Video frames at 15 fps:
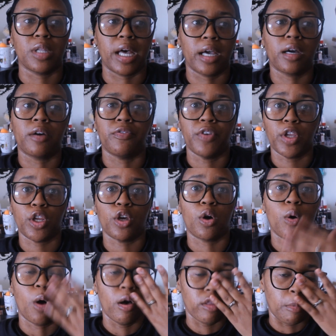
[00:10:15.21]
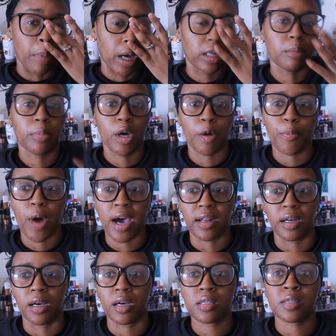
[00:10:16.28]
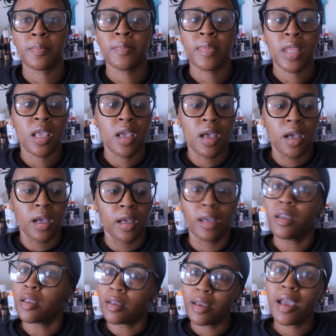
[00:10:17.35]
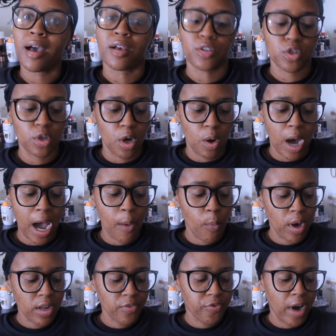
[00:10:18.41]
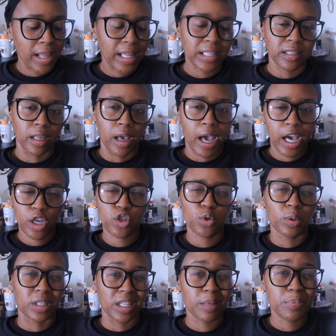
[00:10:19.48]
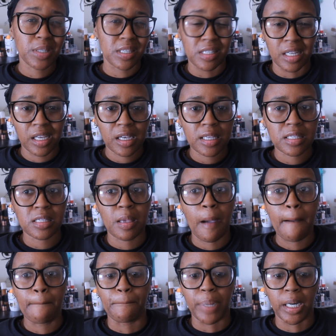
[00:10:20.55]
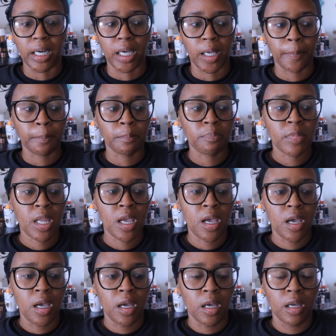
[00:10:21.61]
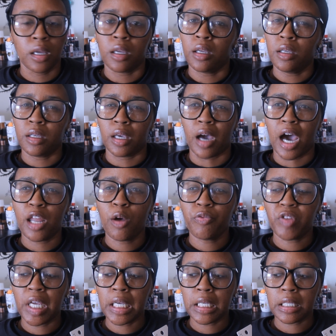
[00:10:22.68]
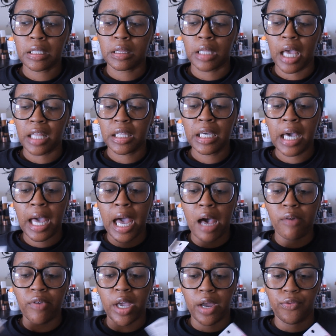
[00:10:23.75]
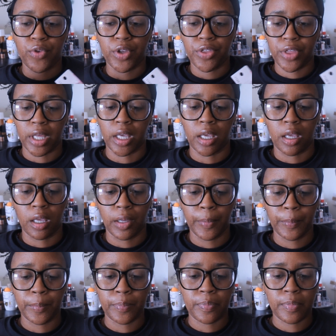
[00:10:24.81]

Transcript: like a video on the Bonnie Bell products. Yeah, so I want to find like the actual lipsticks, but yeah, I don't think that I think I have everything